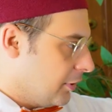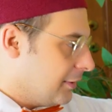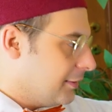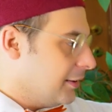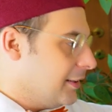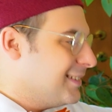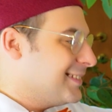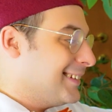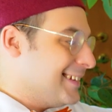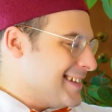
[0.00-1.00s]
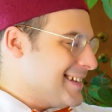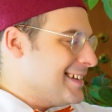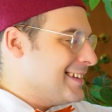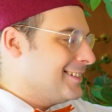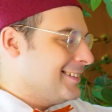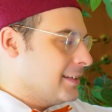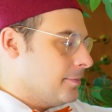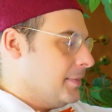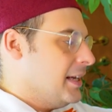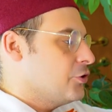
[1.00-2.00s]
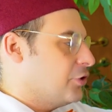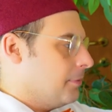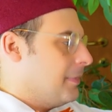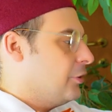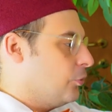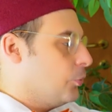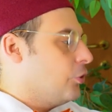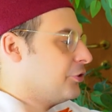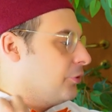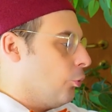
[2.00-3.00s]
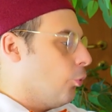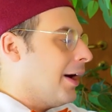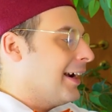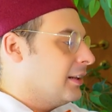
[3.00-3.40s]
Since keys in the major and minor modes require